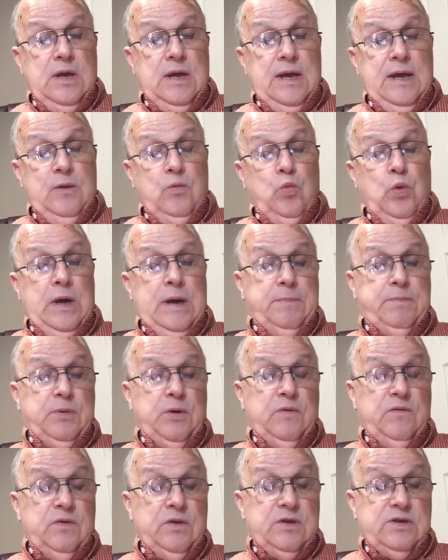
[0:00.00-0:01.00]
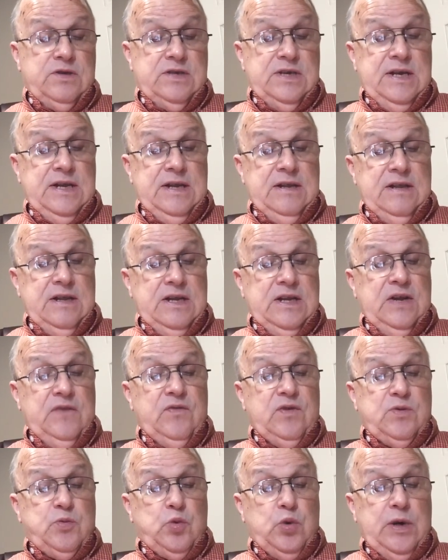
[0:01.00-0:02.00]
and wept over the city. The
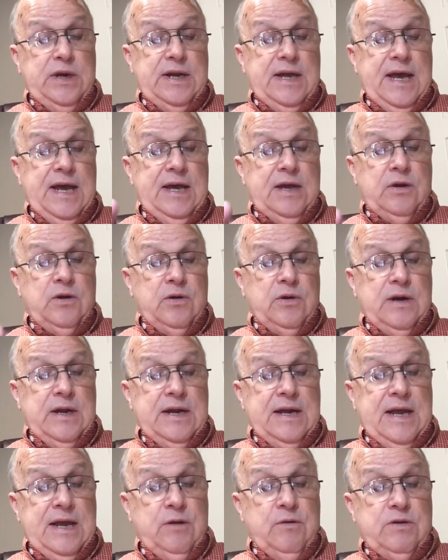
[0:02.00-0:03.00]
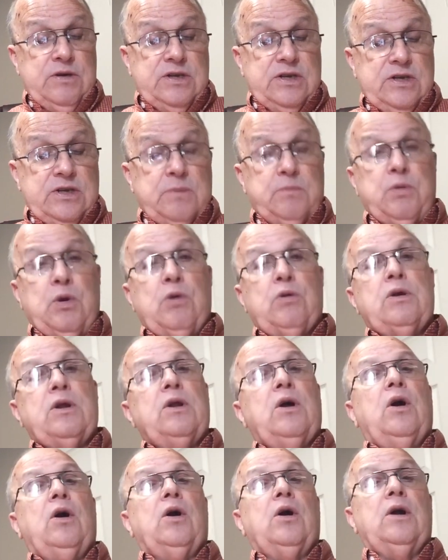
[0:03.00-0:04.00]
difference between anger and anguish is a
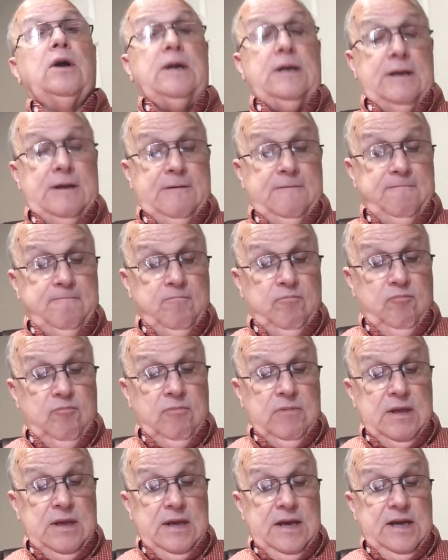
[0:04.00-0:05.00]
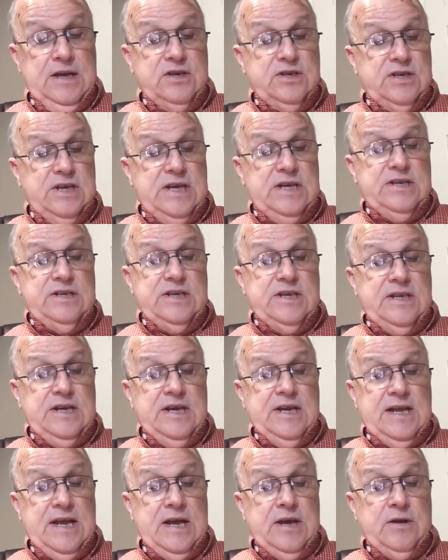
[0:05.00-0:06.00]
broken heart. It is easy to
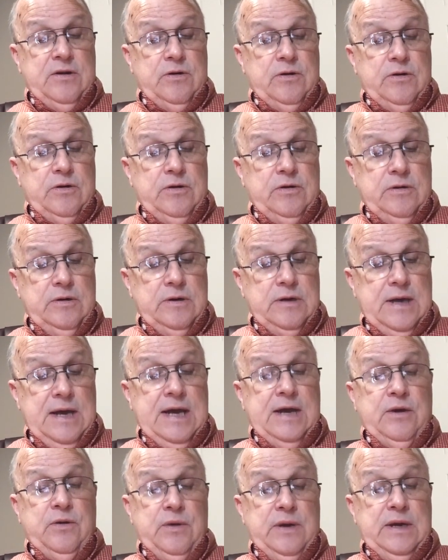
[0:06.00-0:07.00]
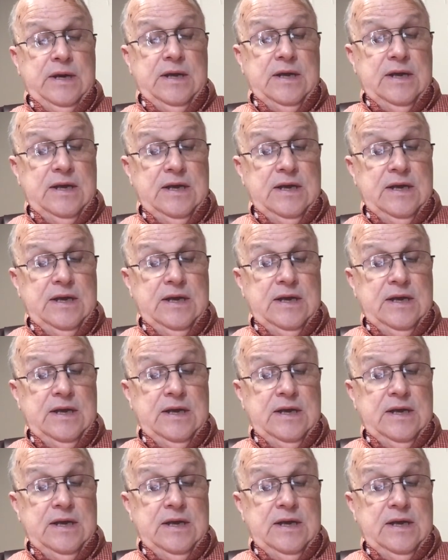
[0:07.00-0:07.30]
get angry, angry,